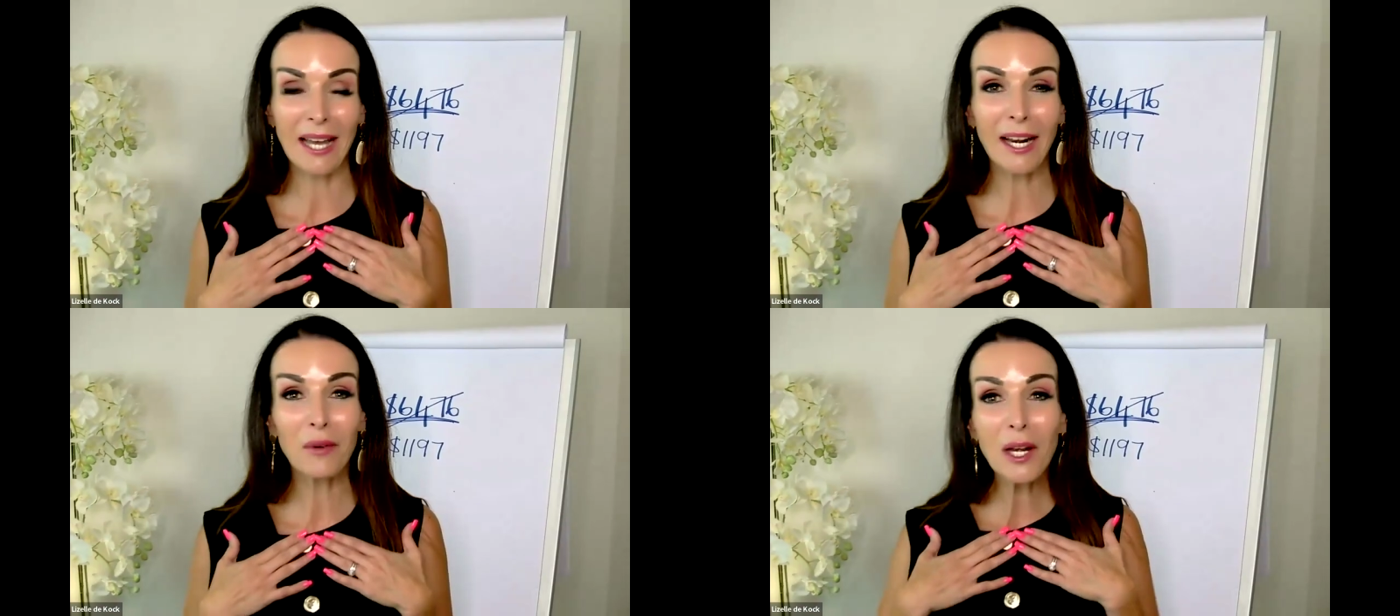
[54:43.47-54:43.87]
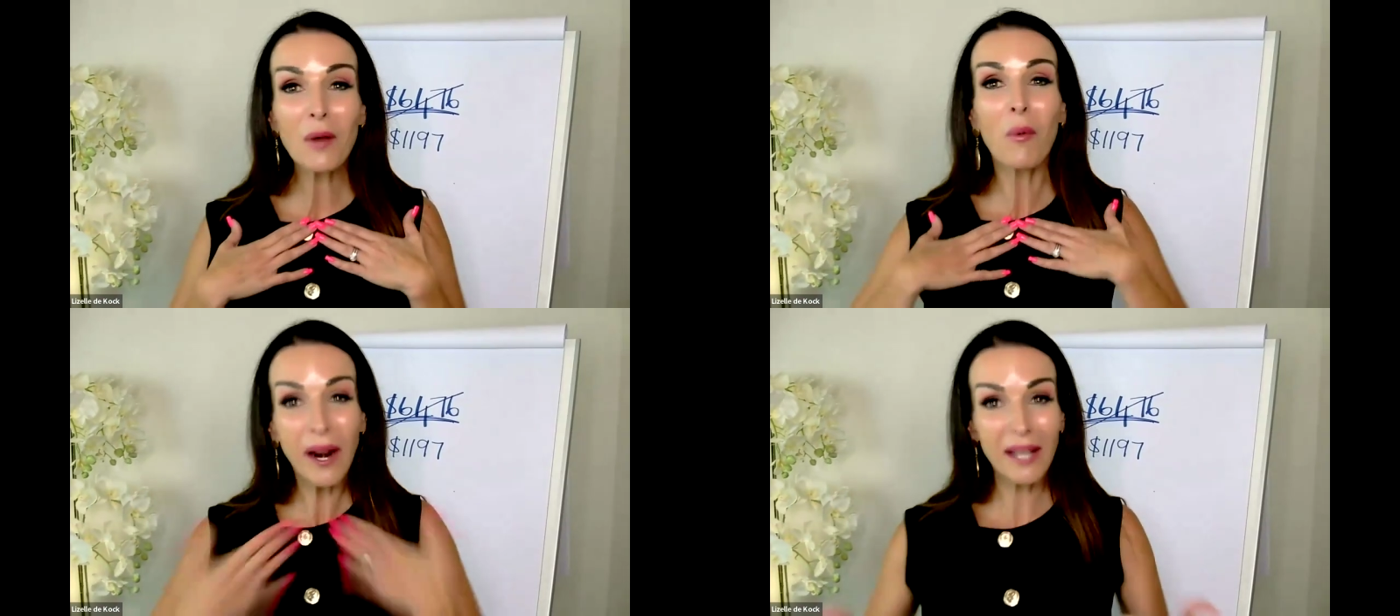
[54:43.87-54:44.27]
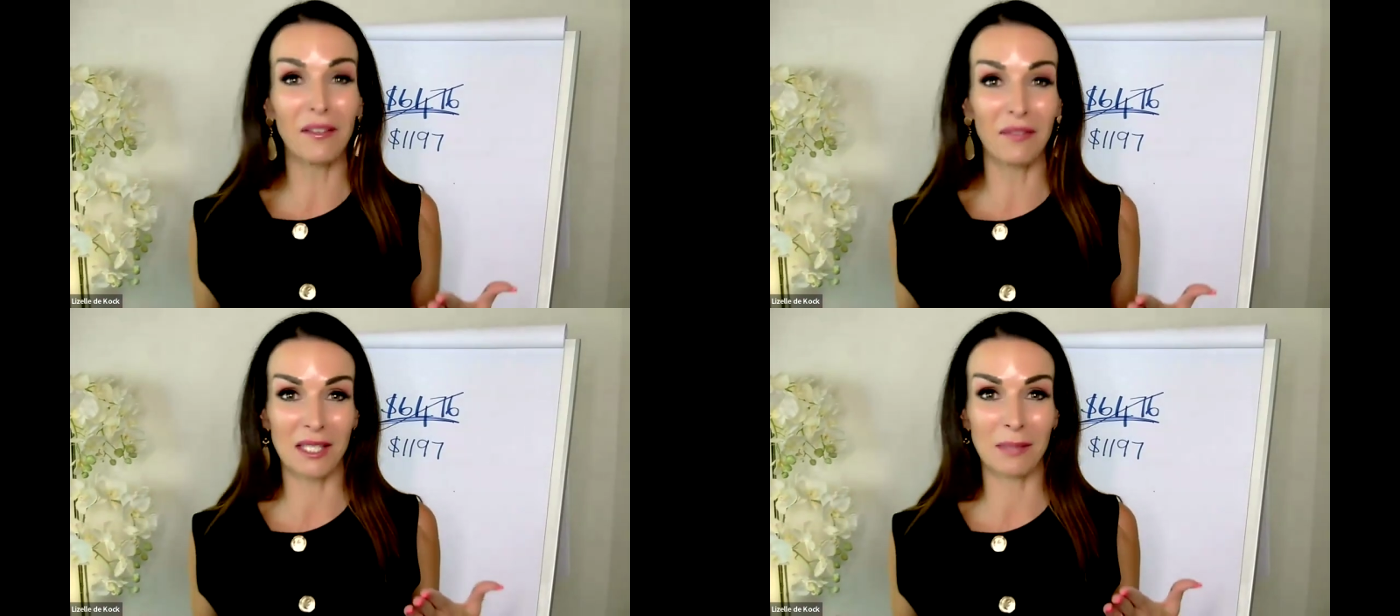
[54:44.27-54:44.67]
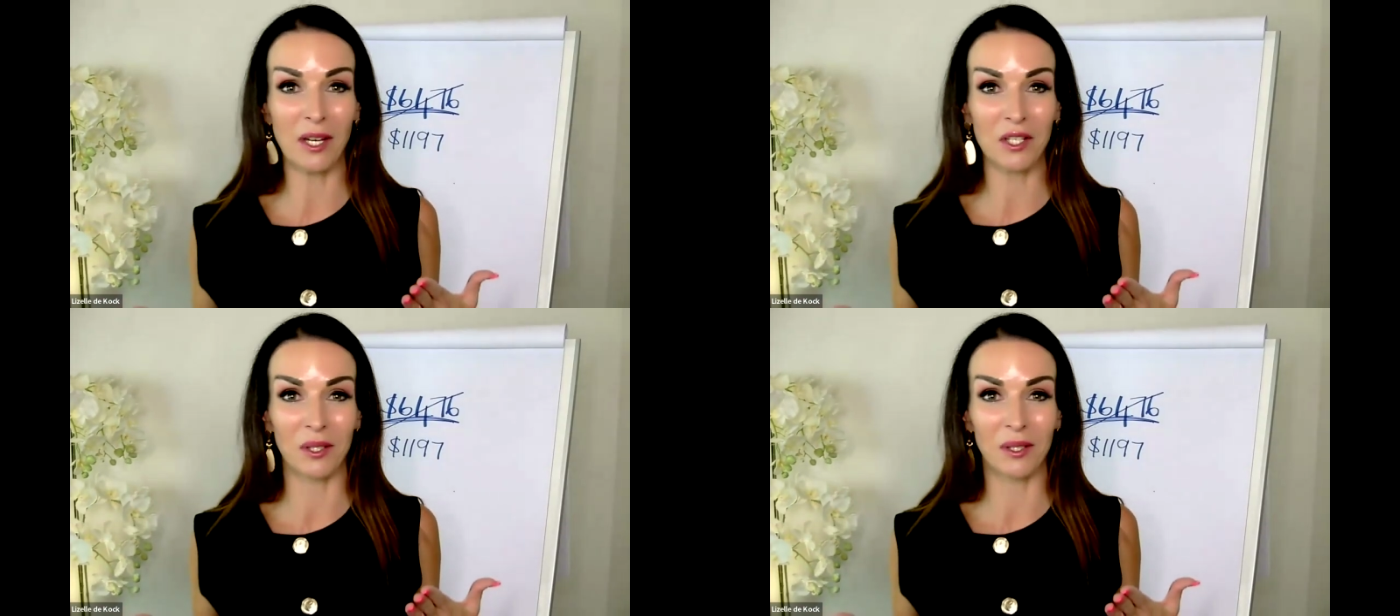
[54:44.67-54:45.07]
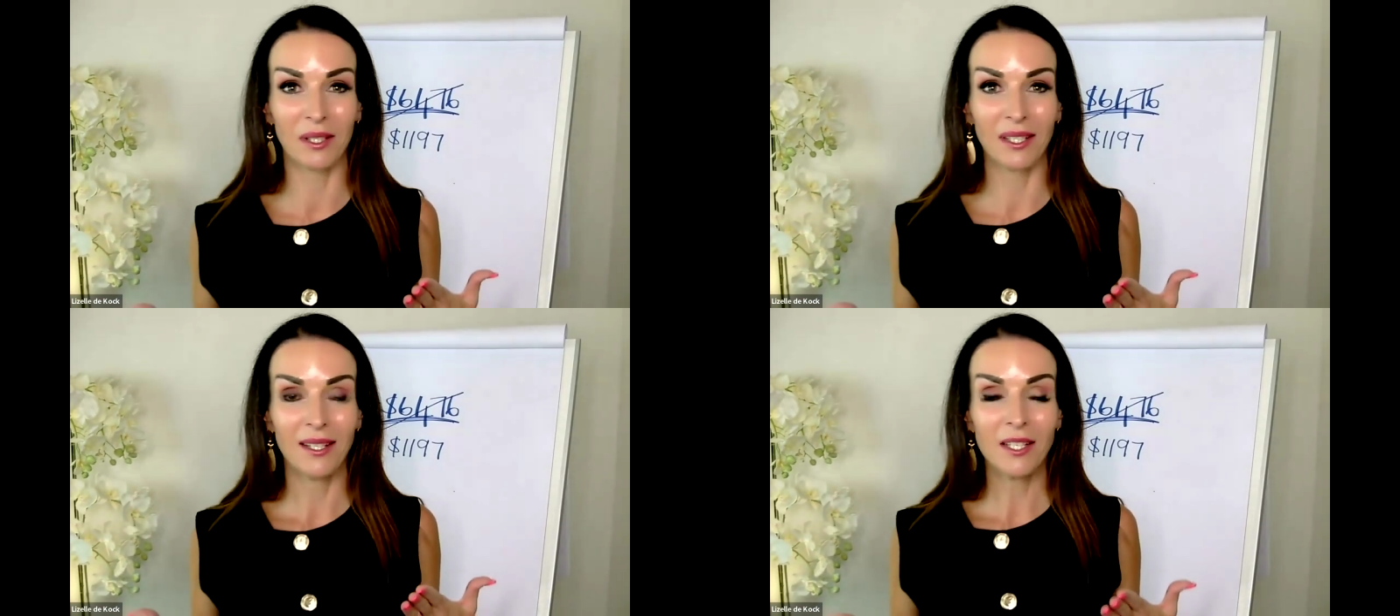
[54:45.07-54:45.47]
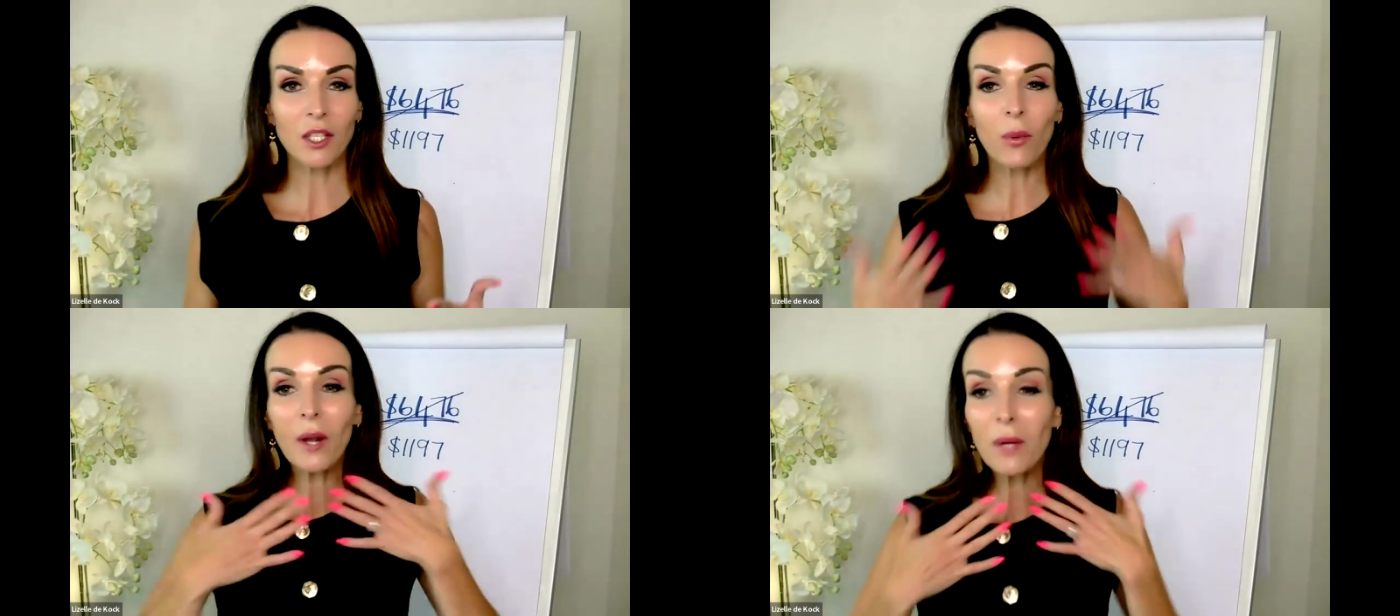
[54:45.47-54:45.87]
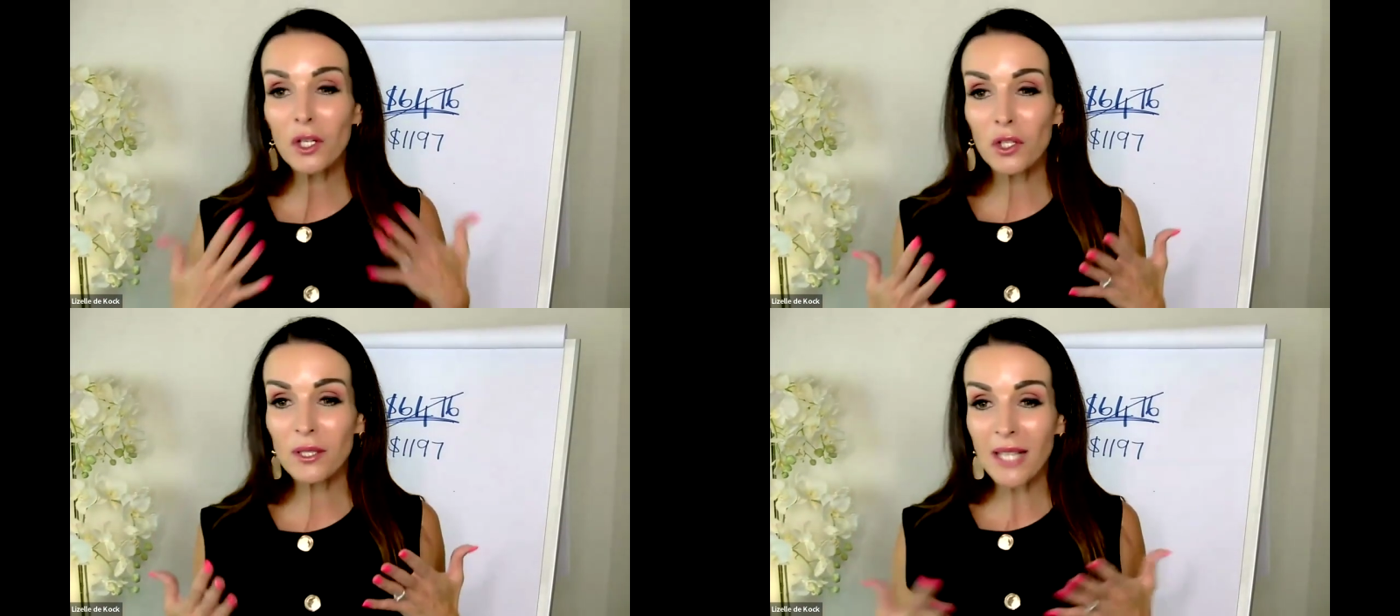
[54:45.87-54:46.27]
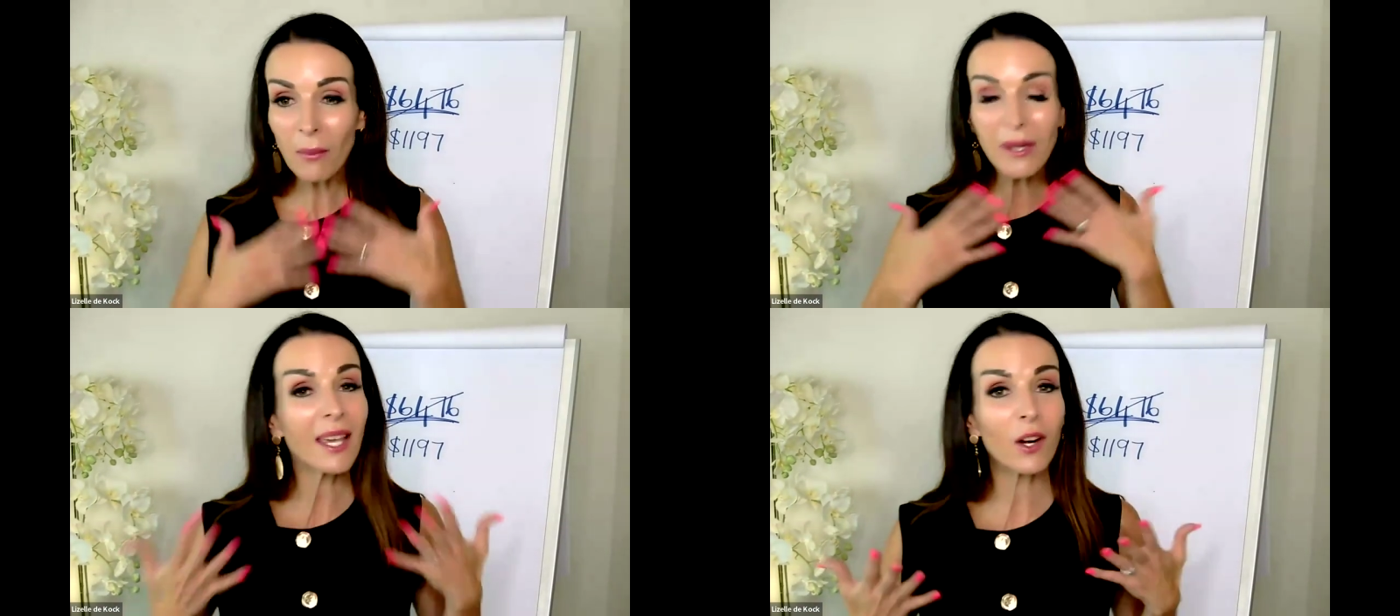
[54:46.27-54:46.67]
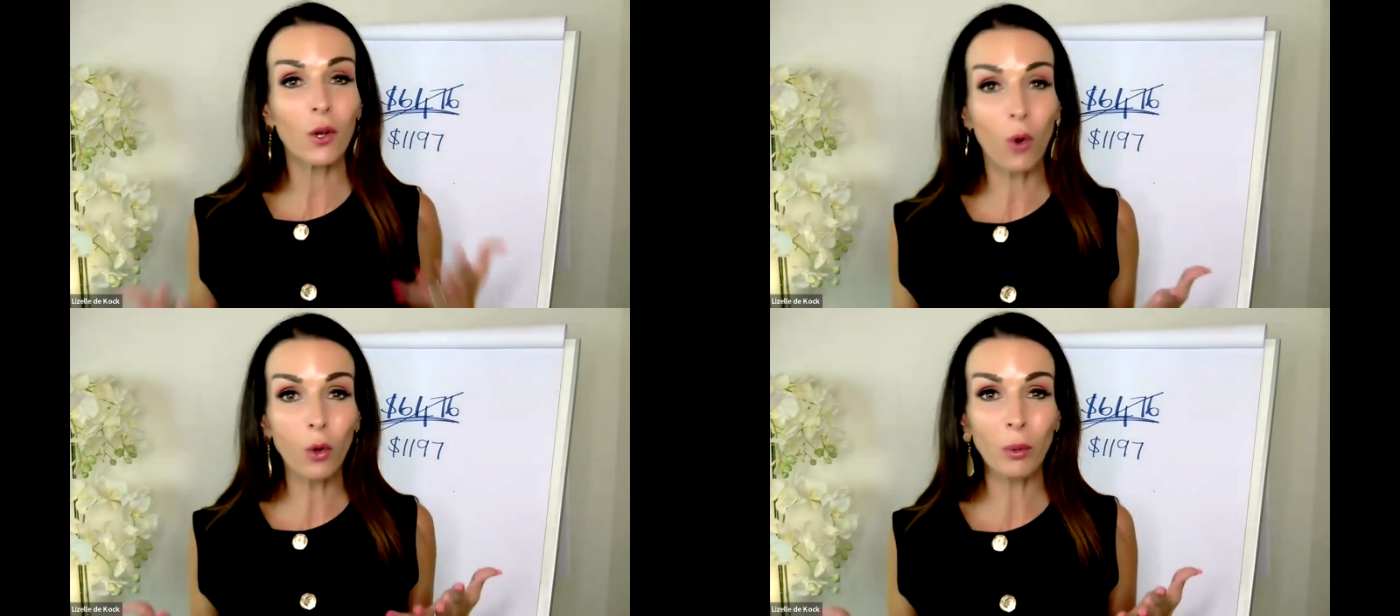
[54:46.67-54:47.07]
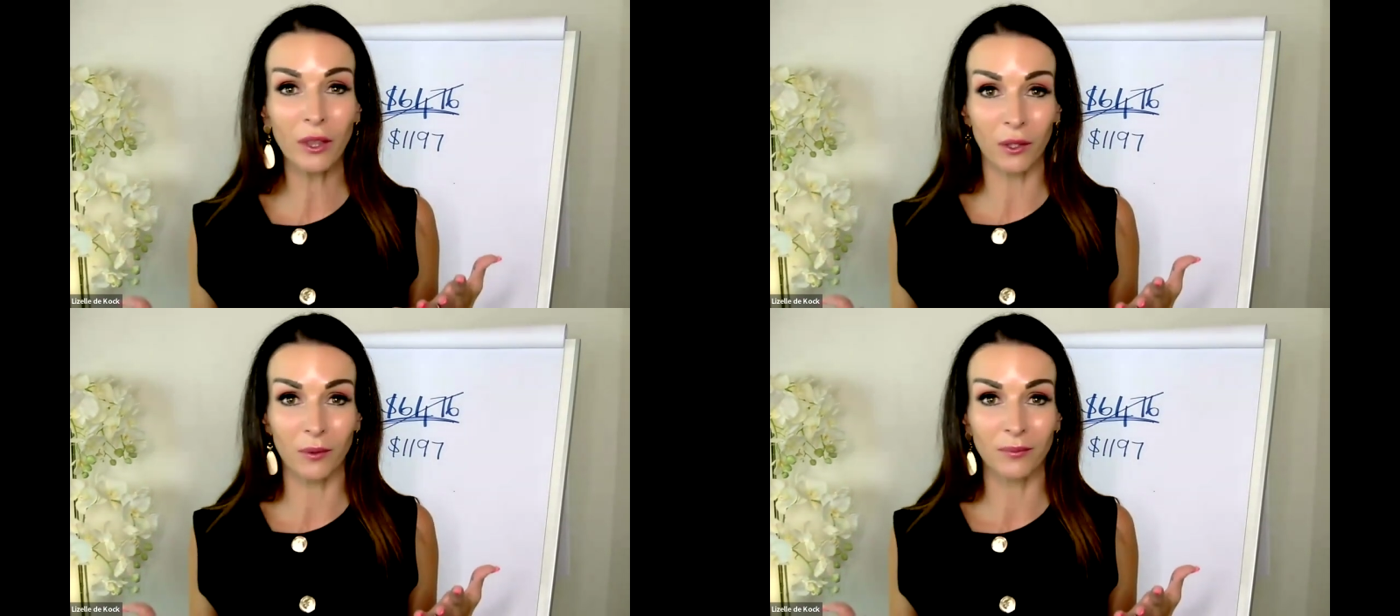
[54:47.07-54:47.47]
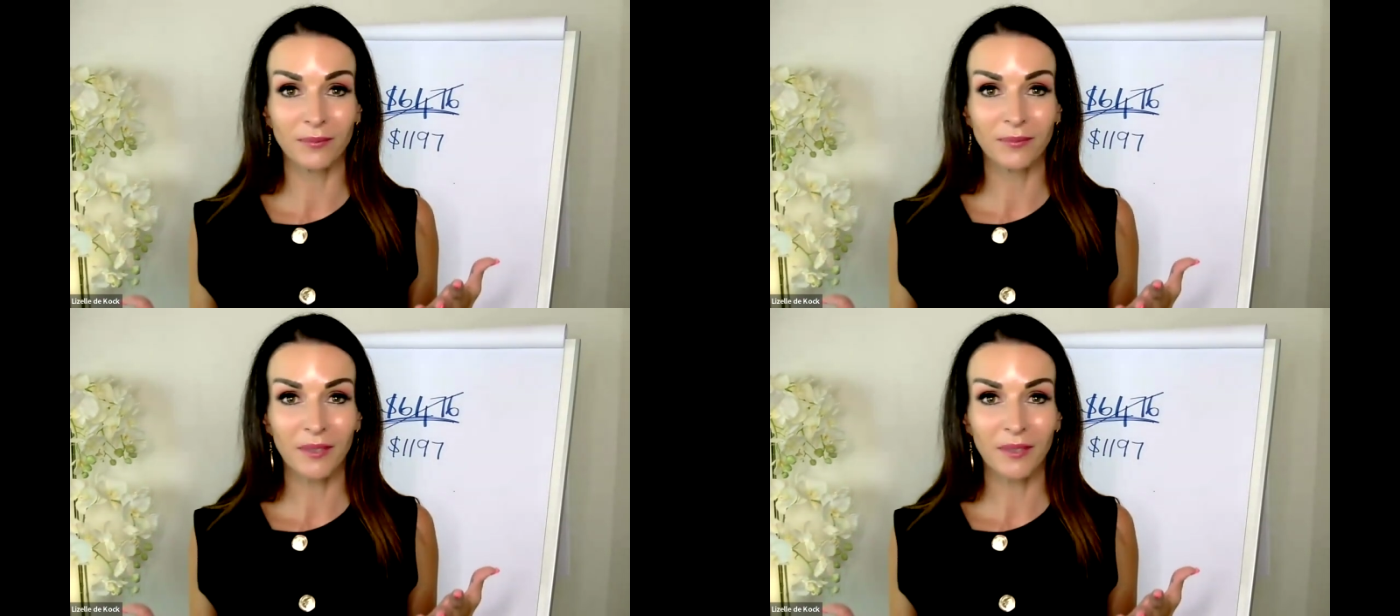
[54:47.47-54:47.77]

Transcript: and I really want to give the special. So what I want to do is I want to get on a call with you.